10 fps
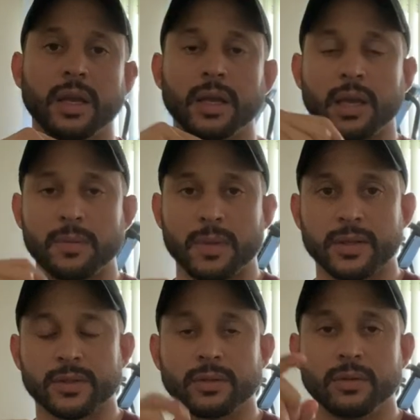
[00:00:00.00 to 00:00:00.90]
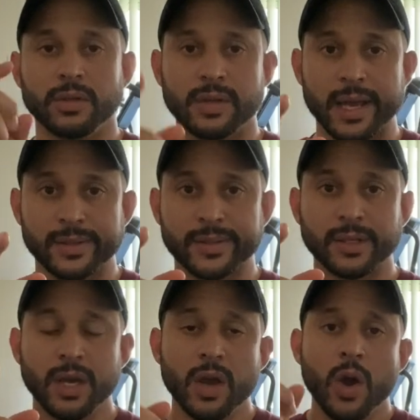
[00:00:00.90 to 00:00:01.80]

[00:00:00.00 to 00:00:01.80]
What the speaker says: and gain muscle? Yes.